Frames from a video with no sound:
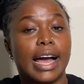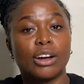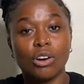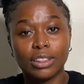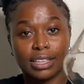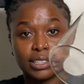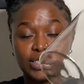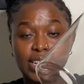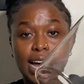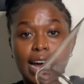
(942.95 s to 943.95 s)
got
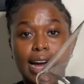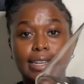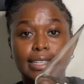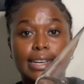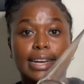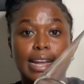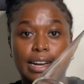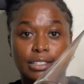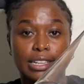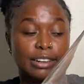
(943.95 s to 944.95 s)
this jar at
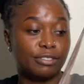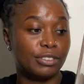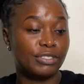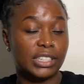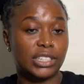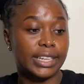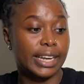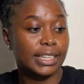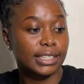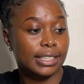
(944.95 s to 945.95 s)
950
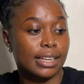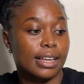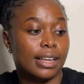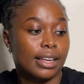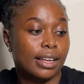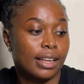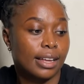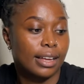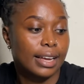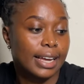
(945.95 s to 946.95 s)
shillings
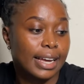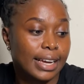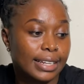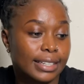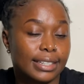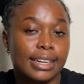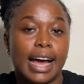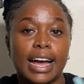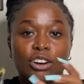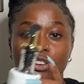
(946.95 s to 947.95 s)
and
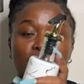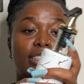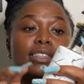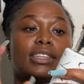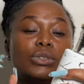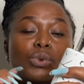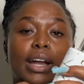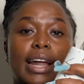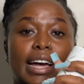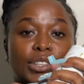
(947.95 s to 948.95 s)
I got this
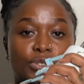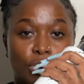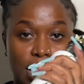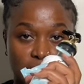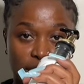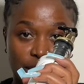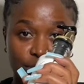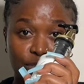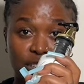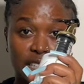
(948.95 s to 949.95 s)
one at
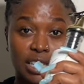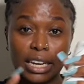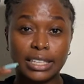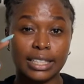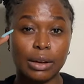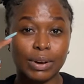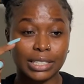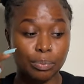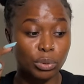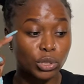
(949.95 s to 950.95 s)
450 shillings. They were
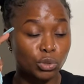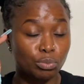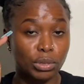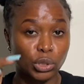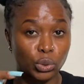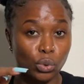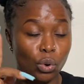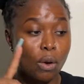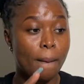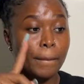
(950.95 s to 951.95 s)
supposed to be
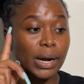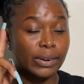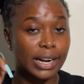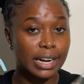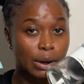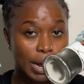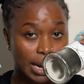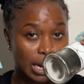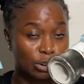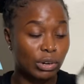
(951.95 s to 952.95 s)
two, but right now I
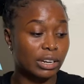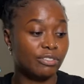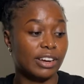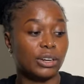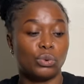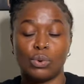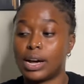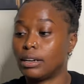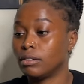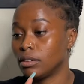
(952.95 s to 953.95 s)
can only find
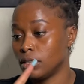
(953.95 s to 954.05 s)
one,